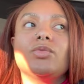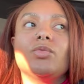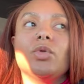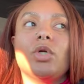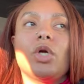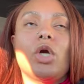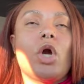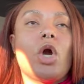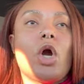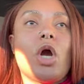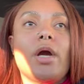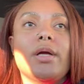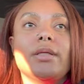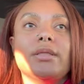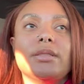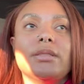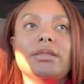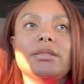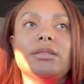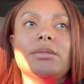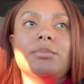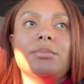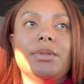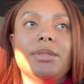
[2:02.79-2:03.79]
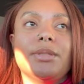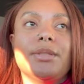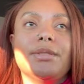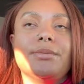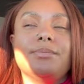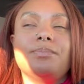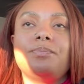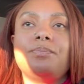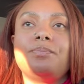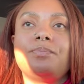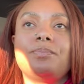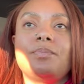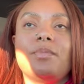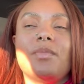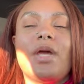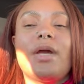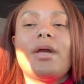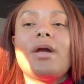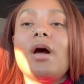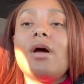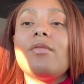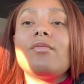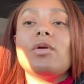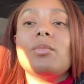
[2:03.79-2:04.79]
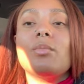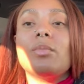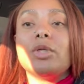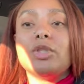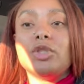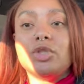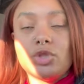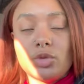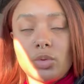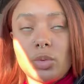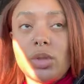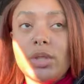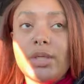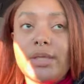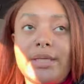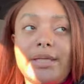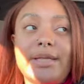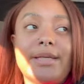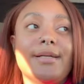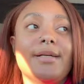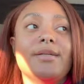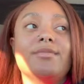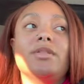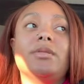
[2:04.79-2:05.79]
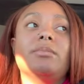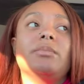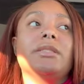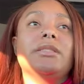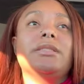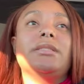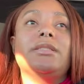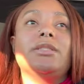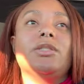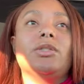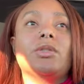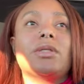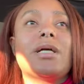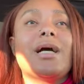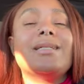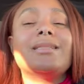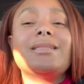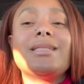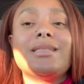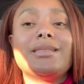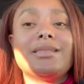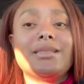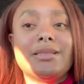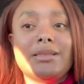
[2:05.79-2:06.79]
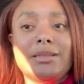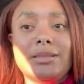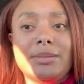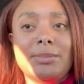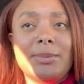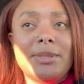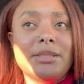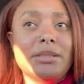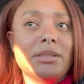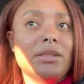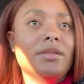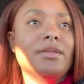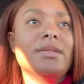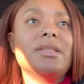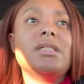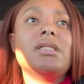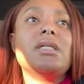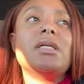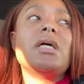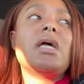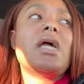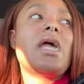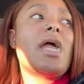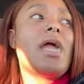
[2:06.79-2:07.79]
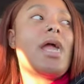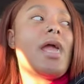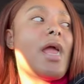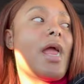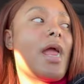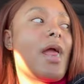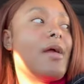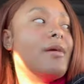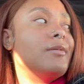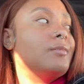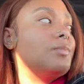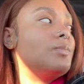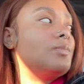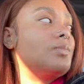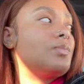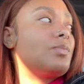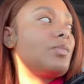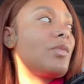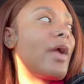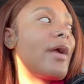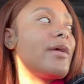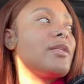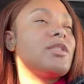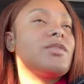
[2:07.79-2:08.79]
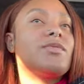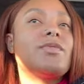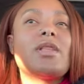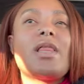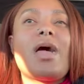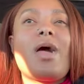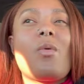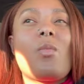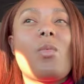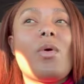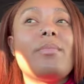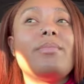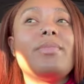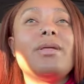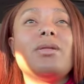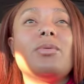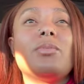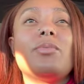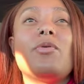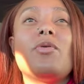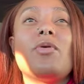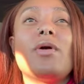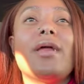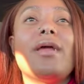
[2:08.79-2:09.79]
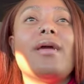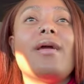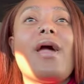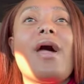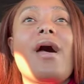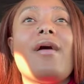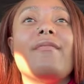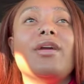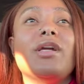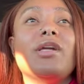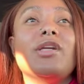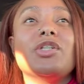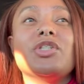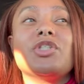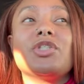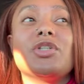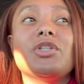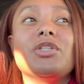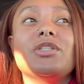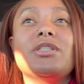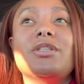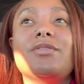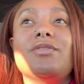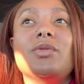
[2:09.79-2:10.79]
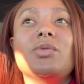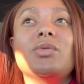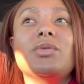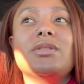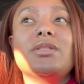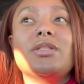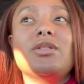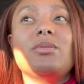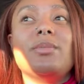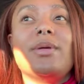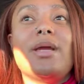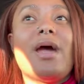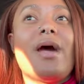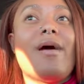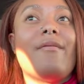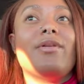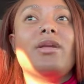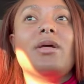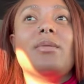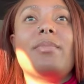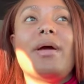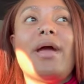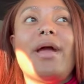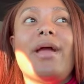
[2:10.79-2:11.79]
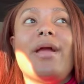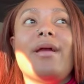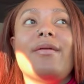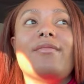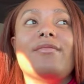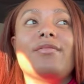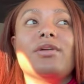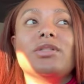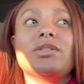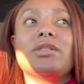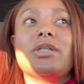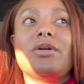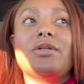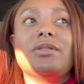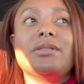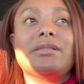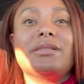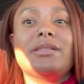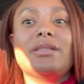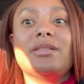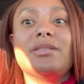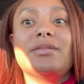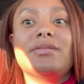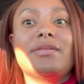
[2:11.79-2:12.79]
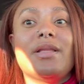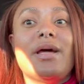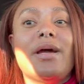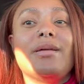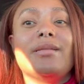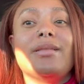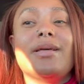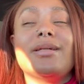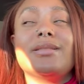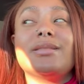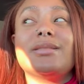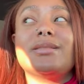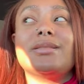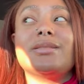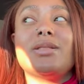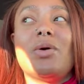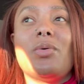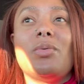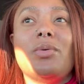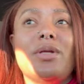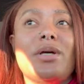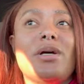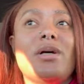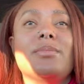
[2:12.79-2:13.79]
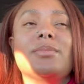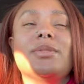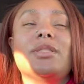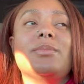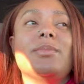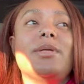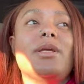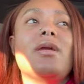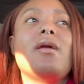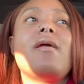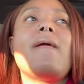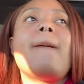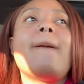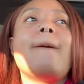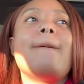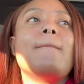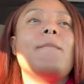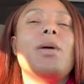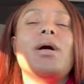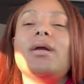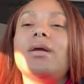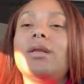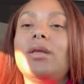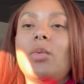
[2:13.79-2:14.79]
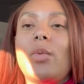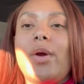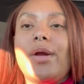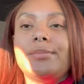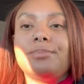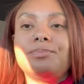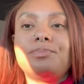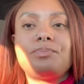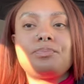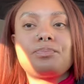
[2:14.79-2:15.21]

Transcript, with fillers: regardless, but they cover majority of it, but still contacts is expensive. And I just feel like what be the point in having insurance if you still be having to pay for certain stuff? Like that's so dumb to me. But anyway,